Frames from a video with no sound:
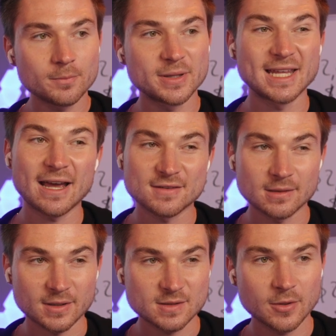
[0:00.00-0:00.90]
but they have some
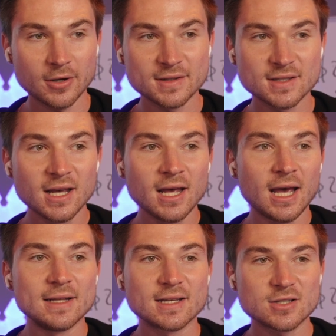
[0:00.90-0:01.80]
experience
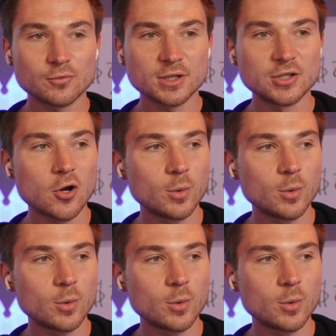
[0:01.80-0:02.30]
and doesn't really know